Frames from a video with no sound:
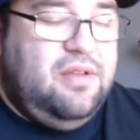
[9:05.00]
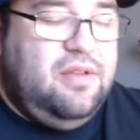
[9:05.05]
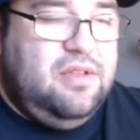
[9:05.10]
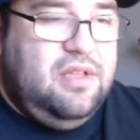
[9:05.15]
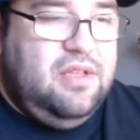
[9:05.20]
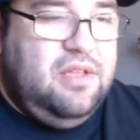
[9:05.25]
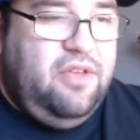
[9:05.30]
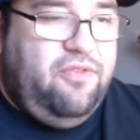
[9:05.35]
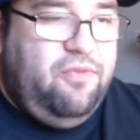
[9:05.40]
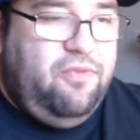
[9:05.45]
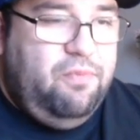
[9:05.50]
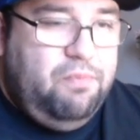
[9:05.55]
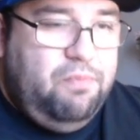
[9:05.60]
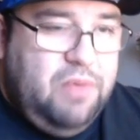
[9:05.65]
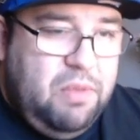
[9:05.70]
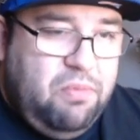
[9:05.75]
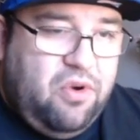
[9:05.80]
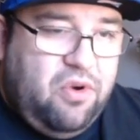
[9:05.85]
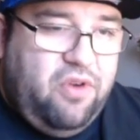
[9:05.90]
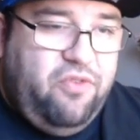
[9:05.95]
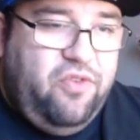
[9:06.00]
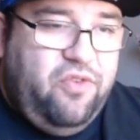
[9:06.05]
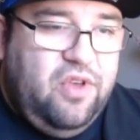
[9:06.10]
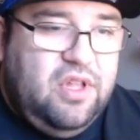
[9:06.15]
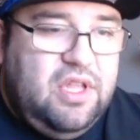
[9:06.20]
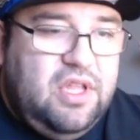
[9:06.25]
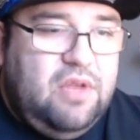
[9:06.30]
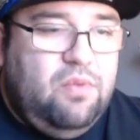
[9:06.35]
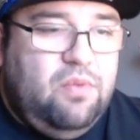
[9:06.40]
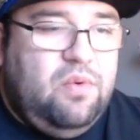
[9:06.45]
if people are
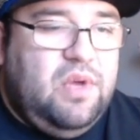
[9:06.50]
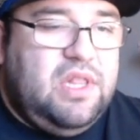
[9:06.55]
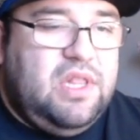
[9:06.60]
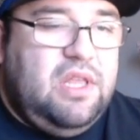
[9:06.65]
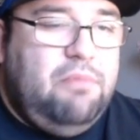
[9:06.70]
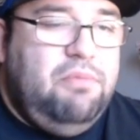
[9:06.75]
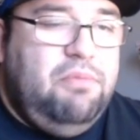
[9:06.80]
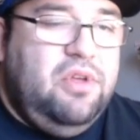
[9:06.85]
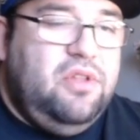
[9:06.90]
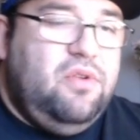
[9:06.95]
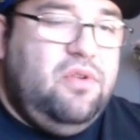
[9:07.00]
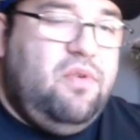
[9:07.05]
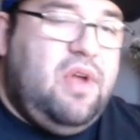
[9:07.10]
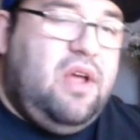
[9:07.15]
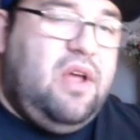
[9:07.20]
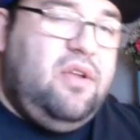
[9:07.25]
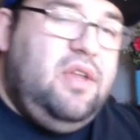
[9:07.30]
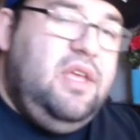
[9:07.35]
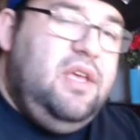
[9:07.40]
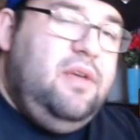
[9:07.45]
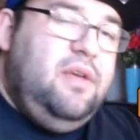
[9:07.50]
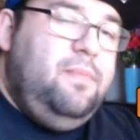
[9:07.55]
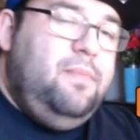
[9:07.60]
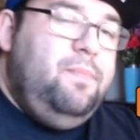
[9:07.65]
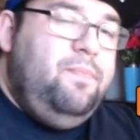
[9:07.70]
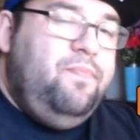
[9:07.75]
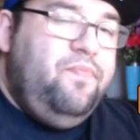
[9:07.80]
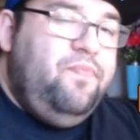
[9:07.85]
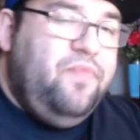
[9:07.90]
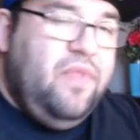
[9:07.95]
fielding what they build around him.
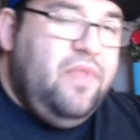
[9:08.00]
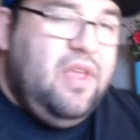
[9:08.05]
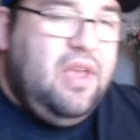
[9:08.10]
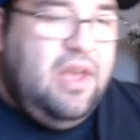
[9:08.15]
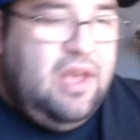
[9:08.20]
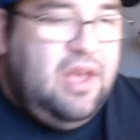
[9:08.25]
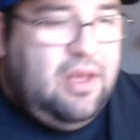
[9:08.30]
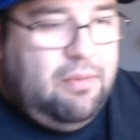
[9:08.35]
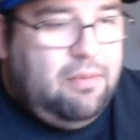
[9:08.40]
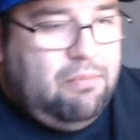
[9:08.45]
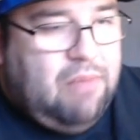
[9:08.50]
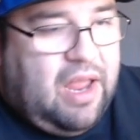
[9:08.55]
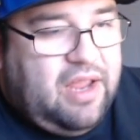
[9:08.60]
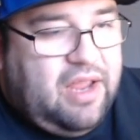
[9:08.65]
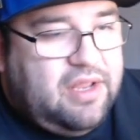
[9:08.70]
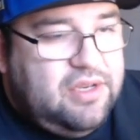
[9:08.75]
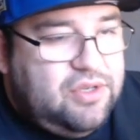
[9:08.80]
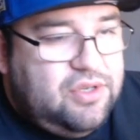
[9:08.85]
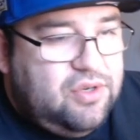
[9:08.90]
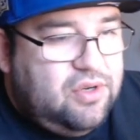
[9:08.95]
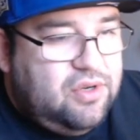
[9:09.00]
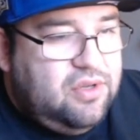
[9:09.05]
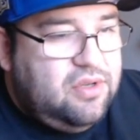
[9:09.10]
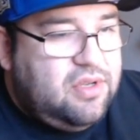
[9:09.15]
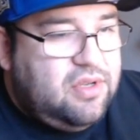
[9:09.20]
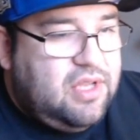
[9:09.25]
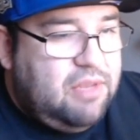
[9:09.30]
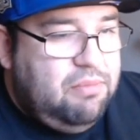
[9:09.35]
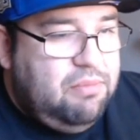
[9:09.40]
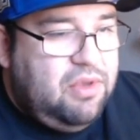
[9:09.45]
Mind Control
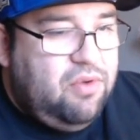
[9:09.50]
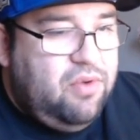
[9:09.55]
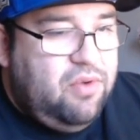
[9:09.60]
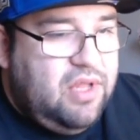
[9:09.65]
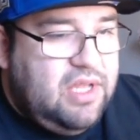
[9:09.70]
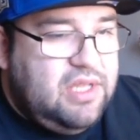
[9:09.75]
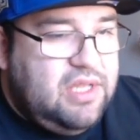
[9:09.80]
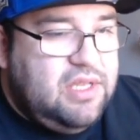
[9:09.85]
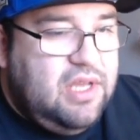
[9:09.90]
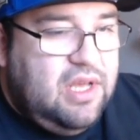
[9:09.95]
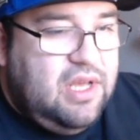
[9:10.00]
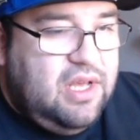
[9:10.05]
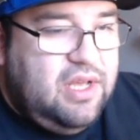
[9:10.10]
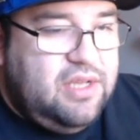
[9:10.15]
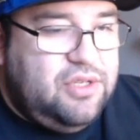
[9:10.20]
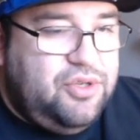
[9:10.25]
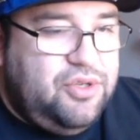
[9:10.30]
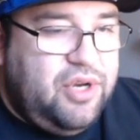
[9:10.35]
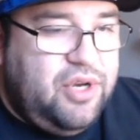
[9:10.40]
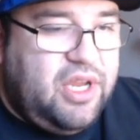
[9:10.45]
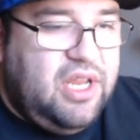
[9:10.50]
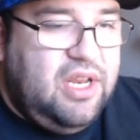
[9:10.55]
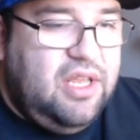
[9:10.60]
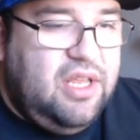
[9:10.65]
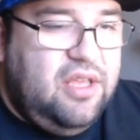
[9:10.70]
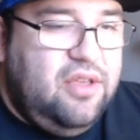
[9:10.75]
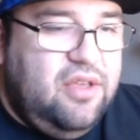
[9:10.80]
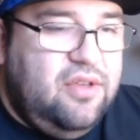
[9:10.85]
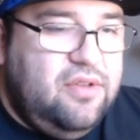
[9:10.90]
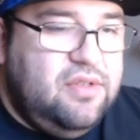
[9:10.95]
can be really tricky to
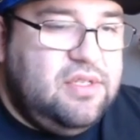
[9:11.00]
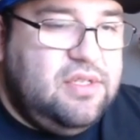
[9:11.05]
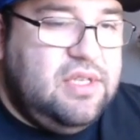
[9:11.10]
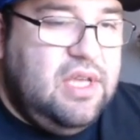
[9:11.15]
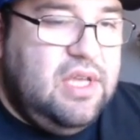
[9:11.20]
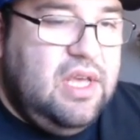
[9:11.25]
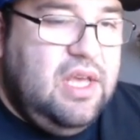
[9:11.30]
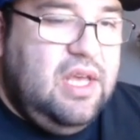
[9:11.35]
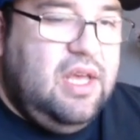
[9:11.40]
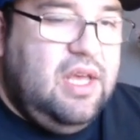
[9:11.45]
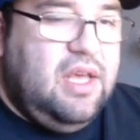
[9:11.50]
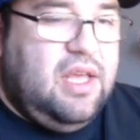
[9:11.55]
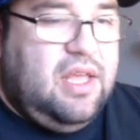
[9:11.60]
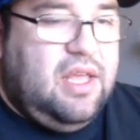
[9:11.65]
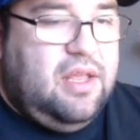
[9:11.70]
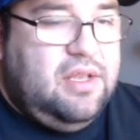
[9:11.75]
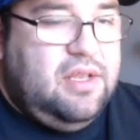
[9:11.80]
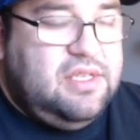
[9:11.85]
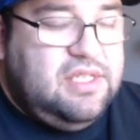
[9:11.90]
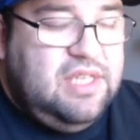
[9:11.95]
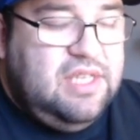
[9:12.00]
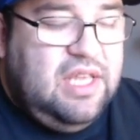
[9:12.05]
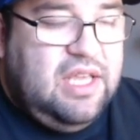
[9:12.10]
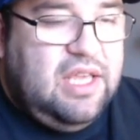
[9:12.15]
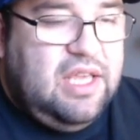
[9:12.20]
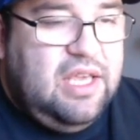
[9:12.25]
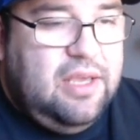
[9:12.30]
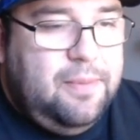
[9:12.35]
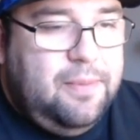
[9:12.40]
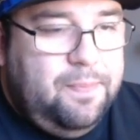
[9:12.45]
use and
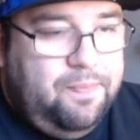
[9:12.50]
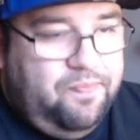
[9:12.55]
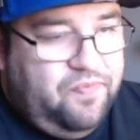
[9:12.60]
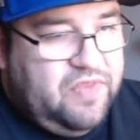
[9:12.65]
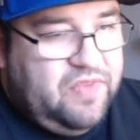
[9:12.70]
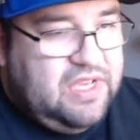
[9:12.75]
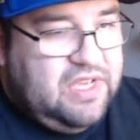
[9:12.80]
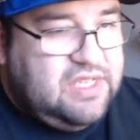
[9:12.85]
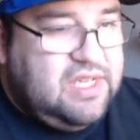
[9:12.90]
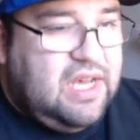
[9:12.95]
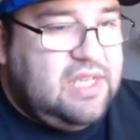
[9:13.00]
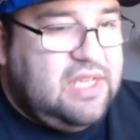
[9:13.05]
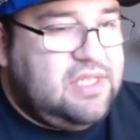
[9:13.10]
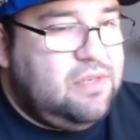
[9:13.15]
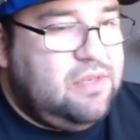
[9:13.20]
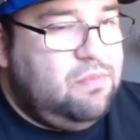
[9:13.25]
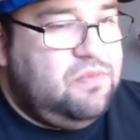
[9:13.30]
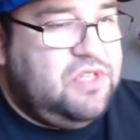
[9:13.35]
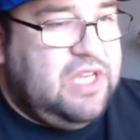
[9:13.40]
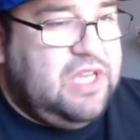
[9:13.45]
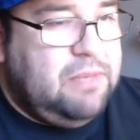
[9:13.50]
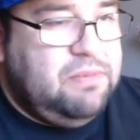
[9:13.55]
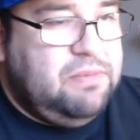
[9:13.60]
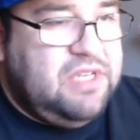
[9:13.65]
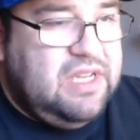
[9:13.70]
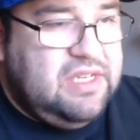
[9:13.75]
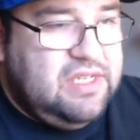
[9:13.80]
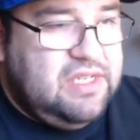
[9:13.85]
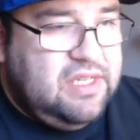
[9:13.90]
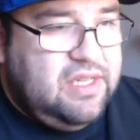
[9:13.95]
sneaky. He's got some shape
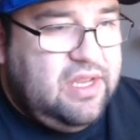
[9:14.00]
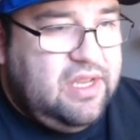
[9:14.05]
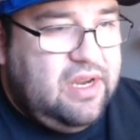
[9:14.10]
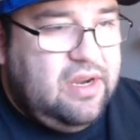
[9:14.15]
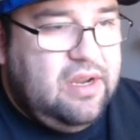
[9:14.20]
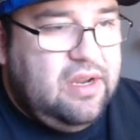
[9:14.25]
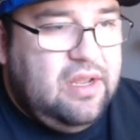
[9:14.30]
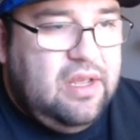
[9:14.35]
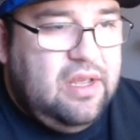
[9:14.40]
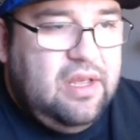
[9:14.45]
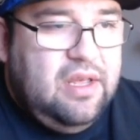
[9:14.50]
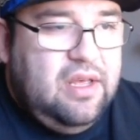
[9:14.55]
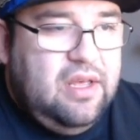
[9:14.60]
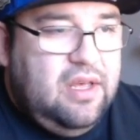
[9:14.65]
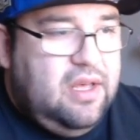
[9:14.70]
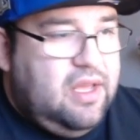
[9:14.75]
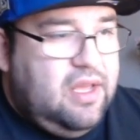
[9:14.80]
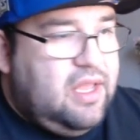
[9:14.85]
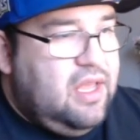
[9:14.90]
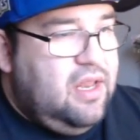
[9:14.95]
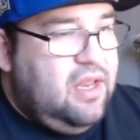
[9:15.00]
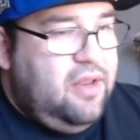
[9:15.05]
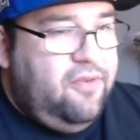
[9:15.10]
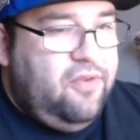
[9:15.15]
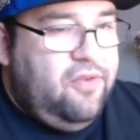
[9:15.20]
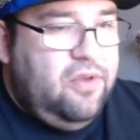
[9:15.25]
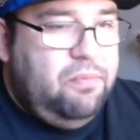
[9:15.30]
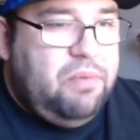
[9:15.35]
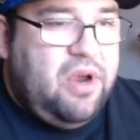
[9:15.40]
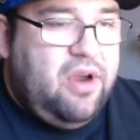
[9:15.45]
change in there. Again, if
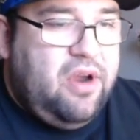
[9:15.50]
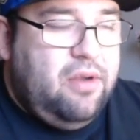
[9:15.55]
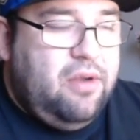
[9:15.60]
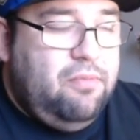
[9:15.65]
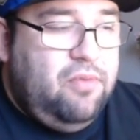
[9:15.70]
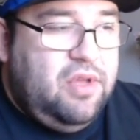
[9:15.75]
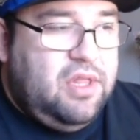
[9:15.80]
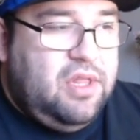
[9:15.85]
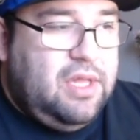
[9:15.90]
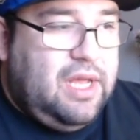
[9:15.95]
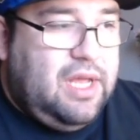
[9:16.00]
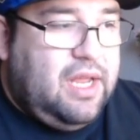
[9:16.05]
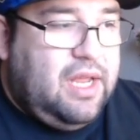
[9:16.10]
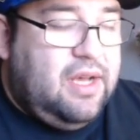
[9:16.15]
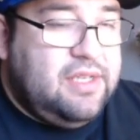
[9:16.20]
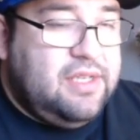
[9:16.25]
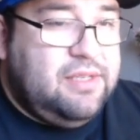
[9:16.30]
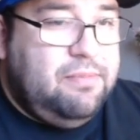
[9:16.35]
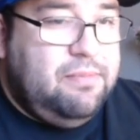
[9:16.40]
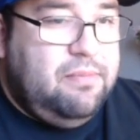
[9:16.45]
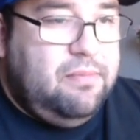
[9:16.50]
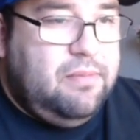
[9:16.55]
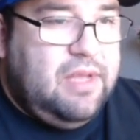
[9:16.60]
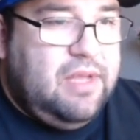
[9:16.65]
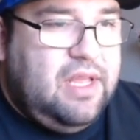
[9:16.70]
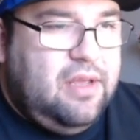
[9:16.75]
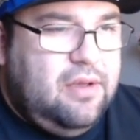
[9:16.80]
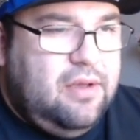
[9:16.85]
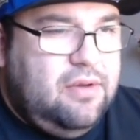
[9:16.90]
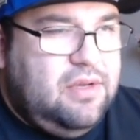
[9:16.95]
you pair him with like Awesome
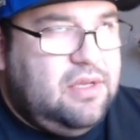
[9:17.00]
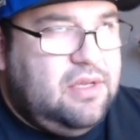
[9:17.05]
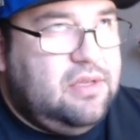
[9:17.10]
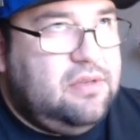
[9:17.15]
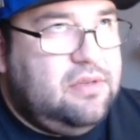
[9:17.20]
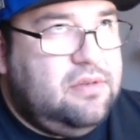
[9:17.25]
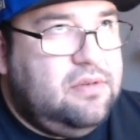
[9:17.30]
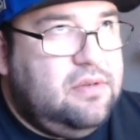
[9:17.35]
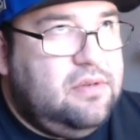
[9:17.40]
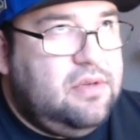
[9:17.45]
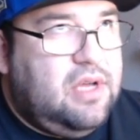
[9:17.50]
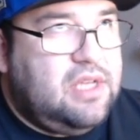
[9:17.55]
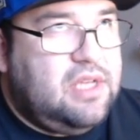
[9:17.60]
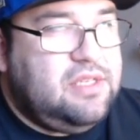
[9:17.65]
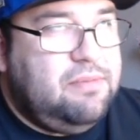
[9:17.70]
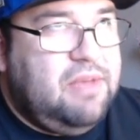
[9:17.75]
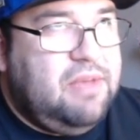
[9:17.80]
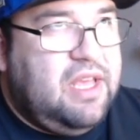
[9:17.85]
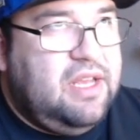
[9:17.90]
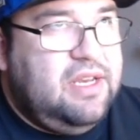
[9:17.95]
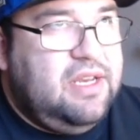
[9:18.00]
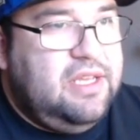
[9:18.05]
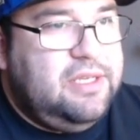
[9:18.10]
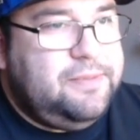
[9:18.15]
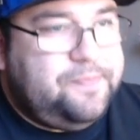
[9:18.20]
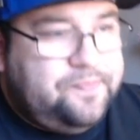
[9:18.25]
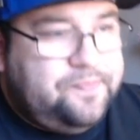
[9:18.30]
Andy,